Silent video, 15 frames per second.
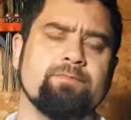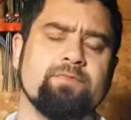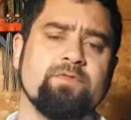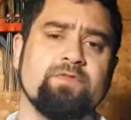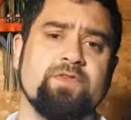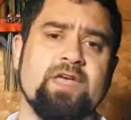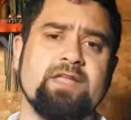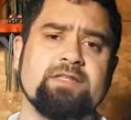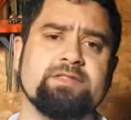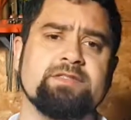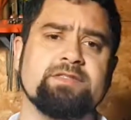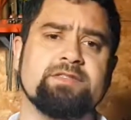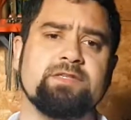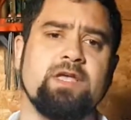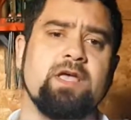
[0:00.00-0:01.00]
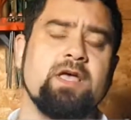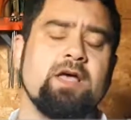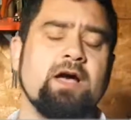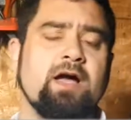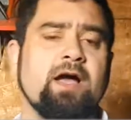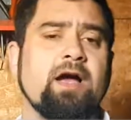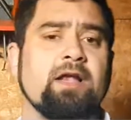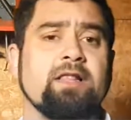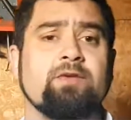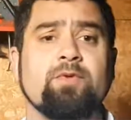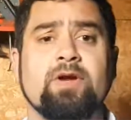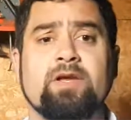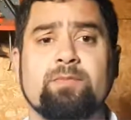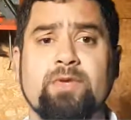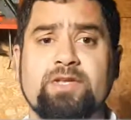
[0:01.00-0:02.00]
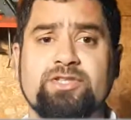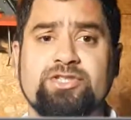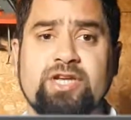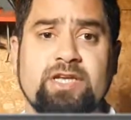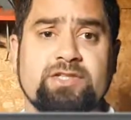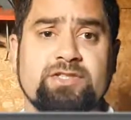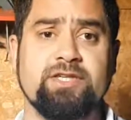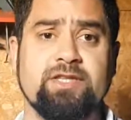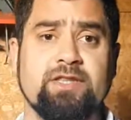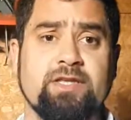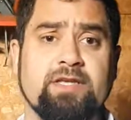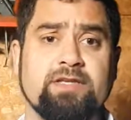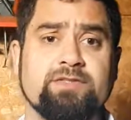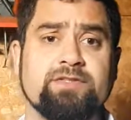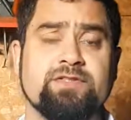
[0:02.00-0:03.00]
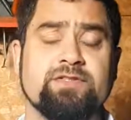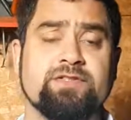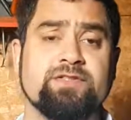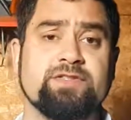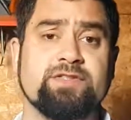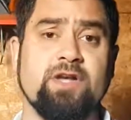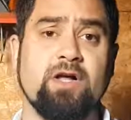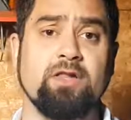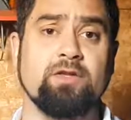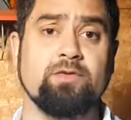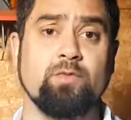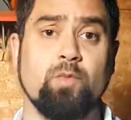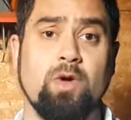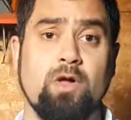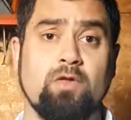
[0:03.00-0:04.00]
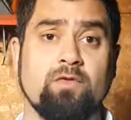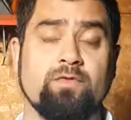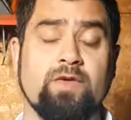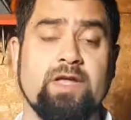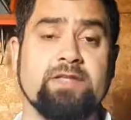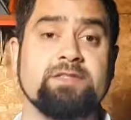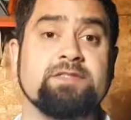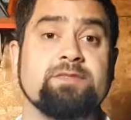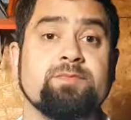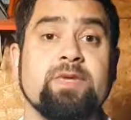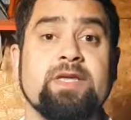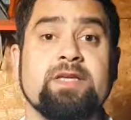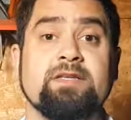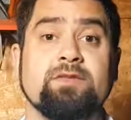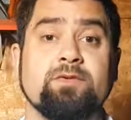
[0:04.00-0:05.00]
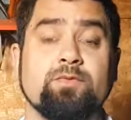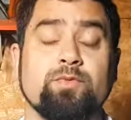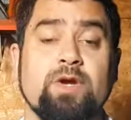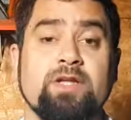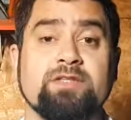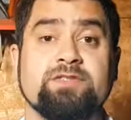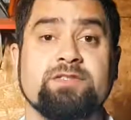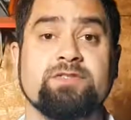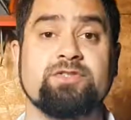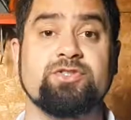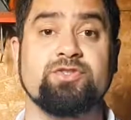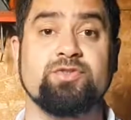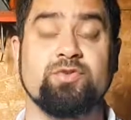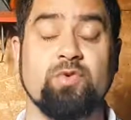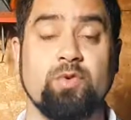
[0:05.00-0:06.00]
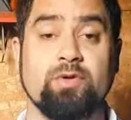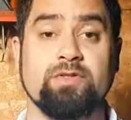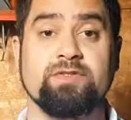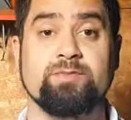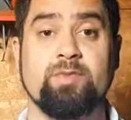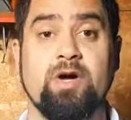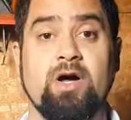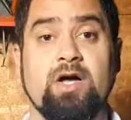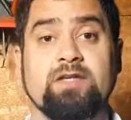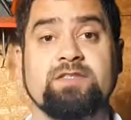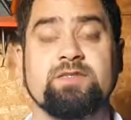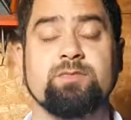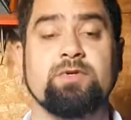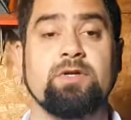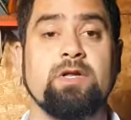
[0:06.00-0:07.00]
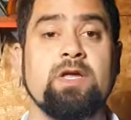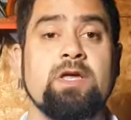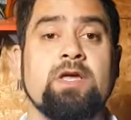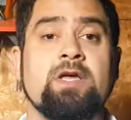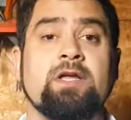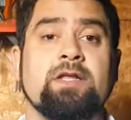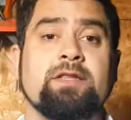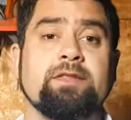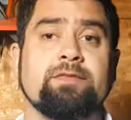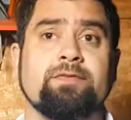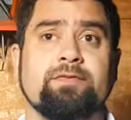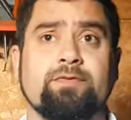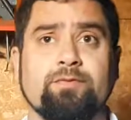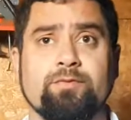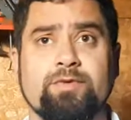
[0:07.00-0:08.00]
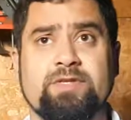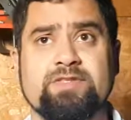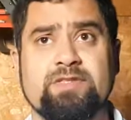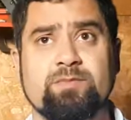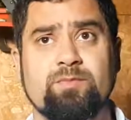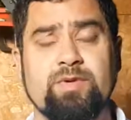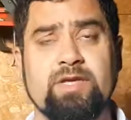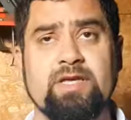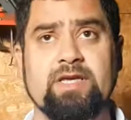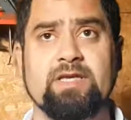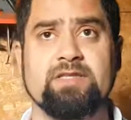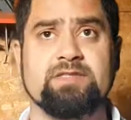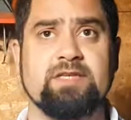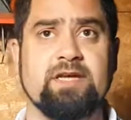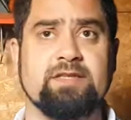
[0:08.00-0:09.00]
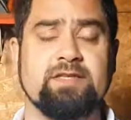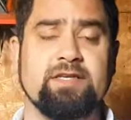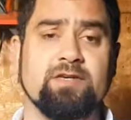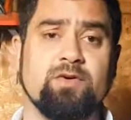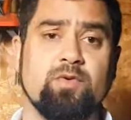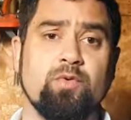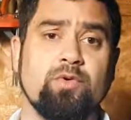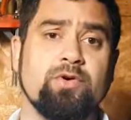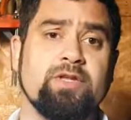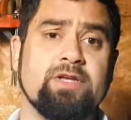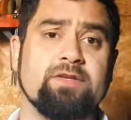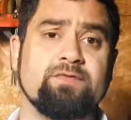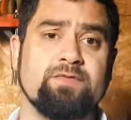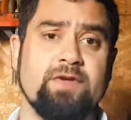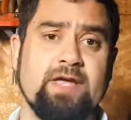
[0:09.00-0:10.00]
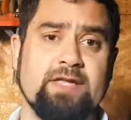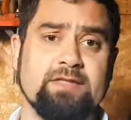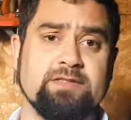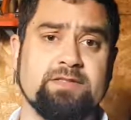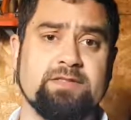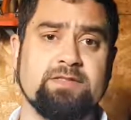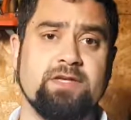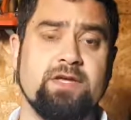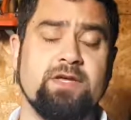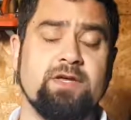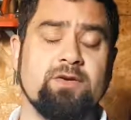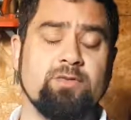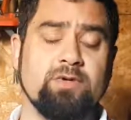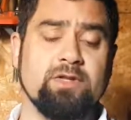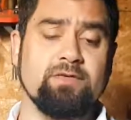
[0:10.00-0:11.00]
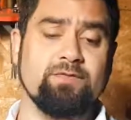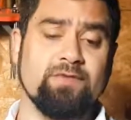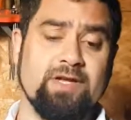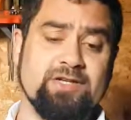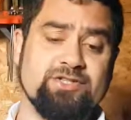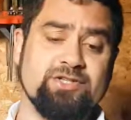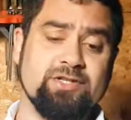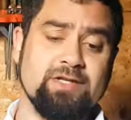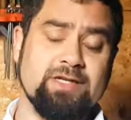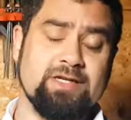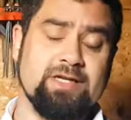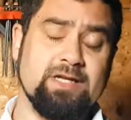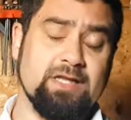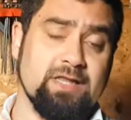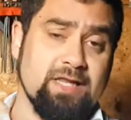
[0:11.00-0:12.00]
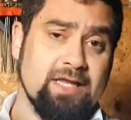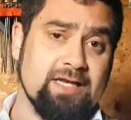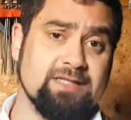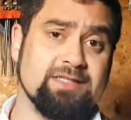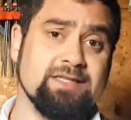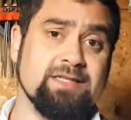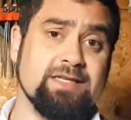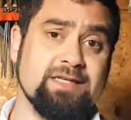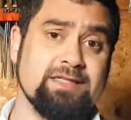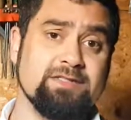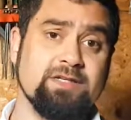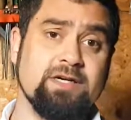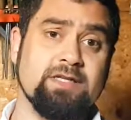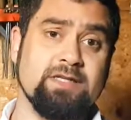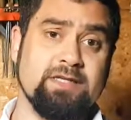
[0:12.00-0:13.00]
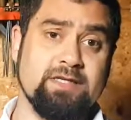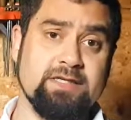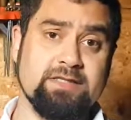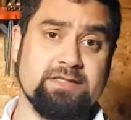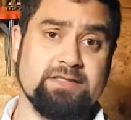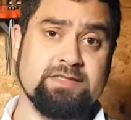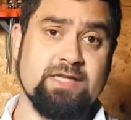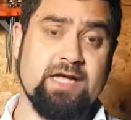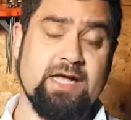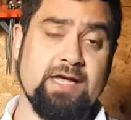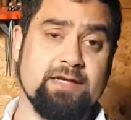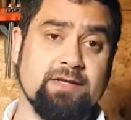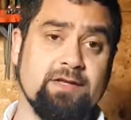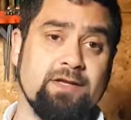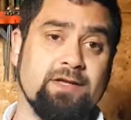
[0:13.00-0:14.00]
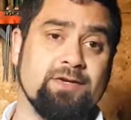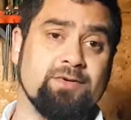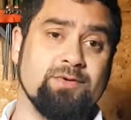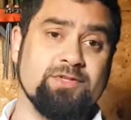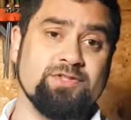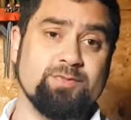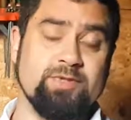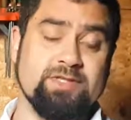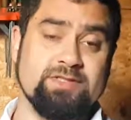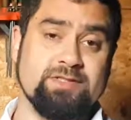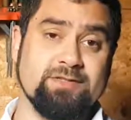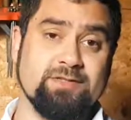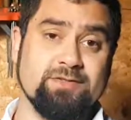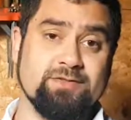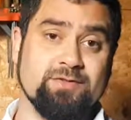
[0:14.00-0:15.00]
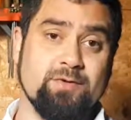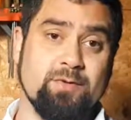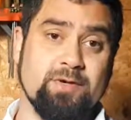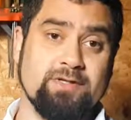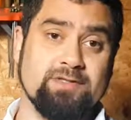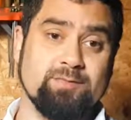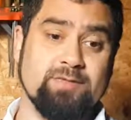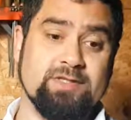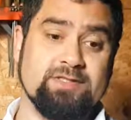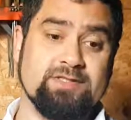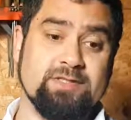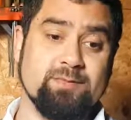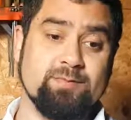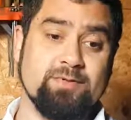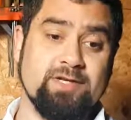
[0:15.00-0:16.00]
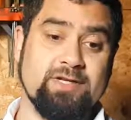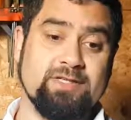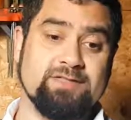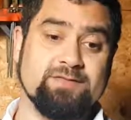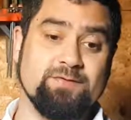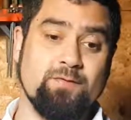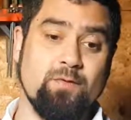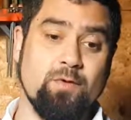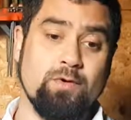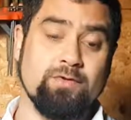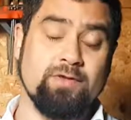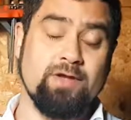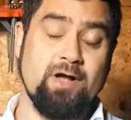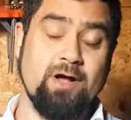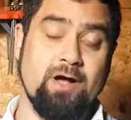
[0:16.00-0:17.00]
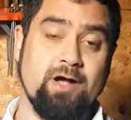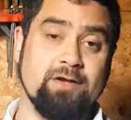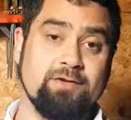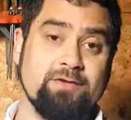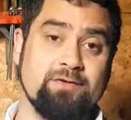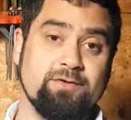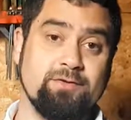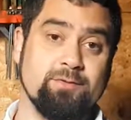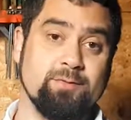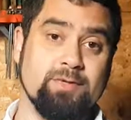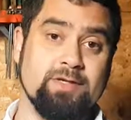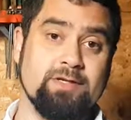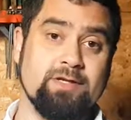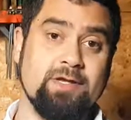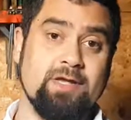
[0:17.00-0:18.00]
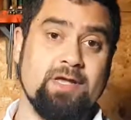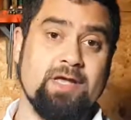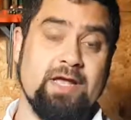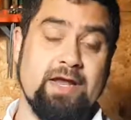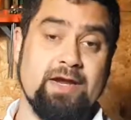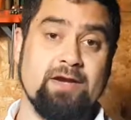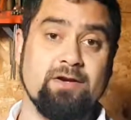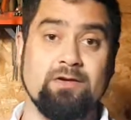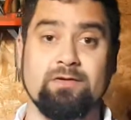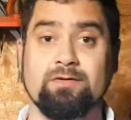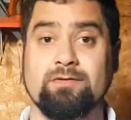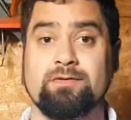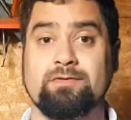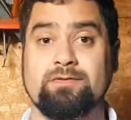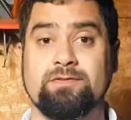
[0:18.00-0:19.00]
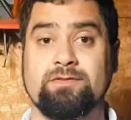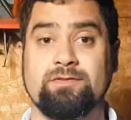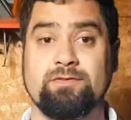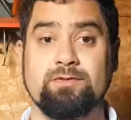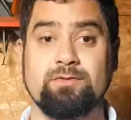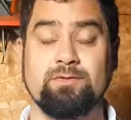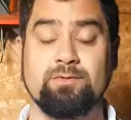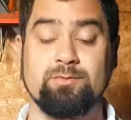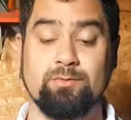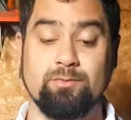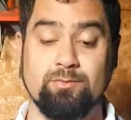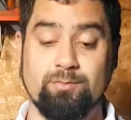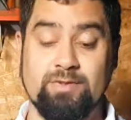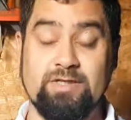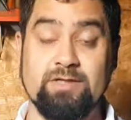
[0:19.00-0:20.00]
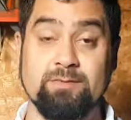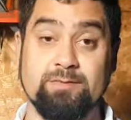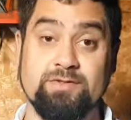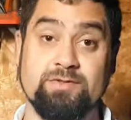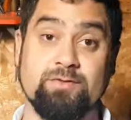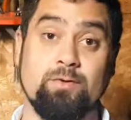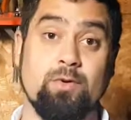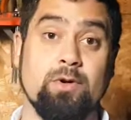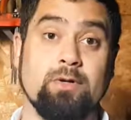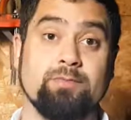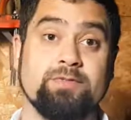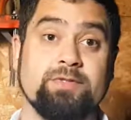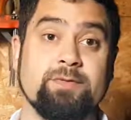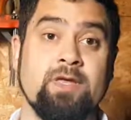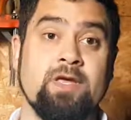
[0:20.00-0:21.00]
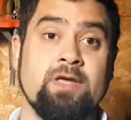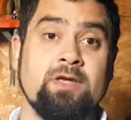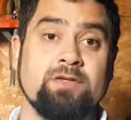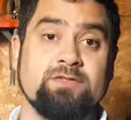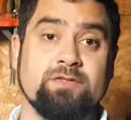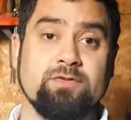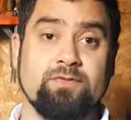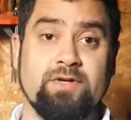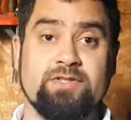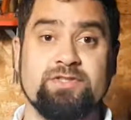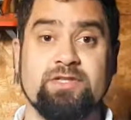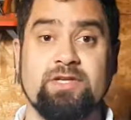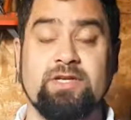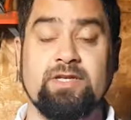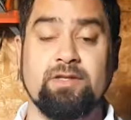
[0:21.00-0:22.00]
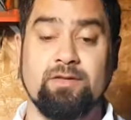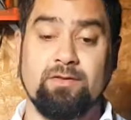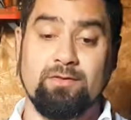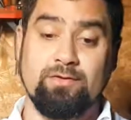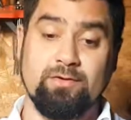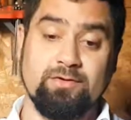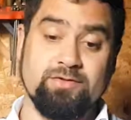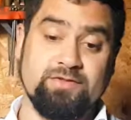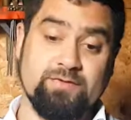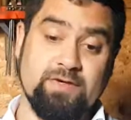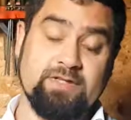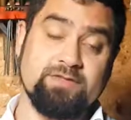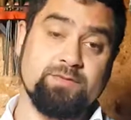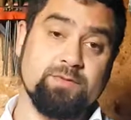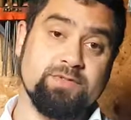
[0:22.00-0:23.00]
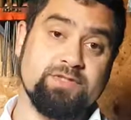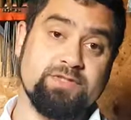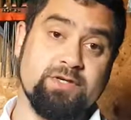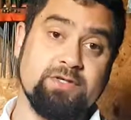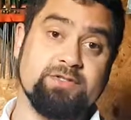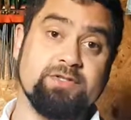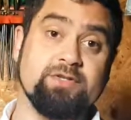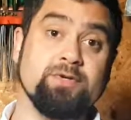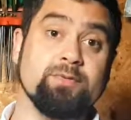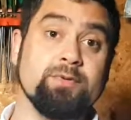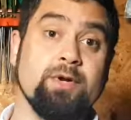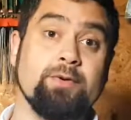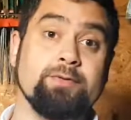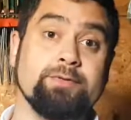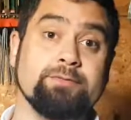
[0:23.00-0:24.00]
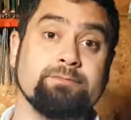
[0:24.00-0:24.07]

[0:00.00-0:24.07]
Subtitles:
vents. I highly recommend changing these to solid wall vents and making the runs as short as possible. The reason being is that the accordion vents will eventually collect lint on the inside, which means that there's going to be some place for the hot, humid air to be absorbed. So eventually those vents will start to corrode.